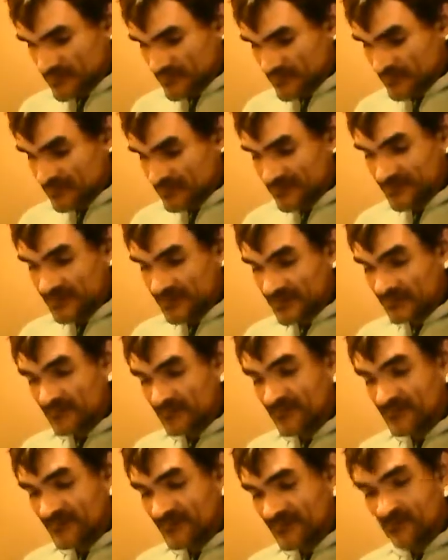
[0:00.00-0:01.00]
anything that
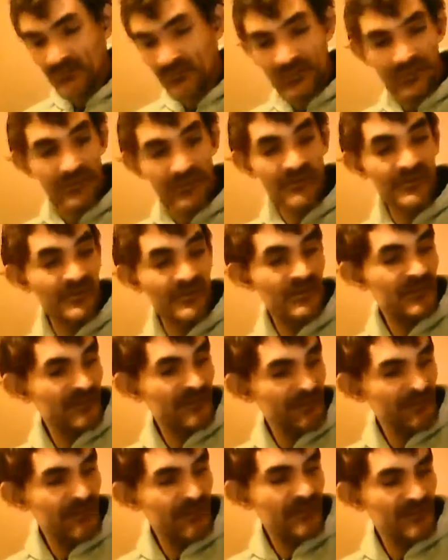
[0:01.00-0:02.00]
resembles
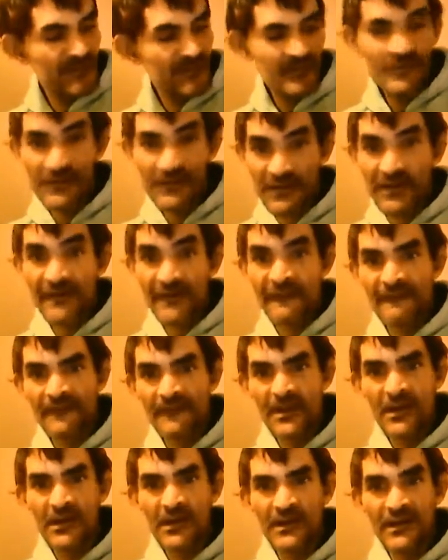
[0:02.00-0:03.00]
the Native
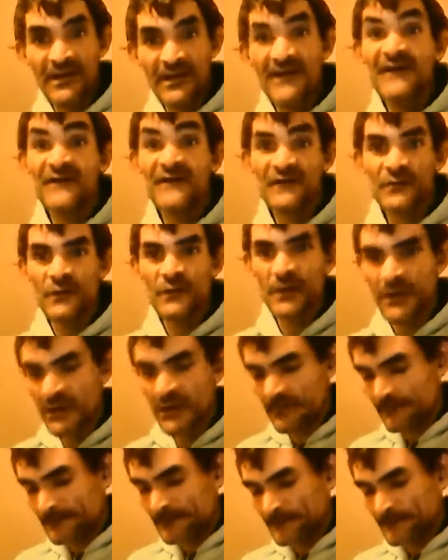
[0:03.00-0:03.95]
American history.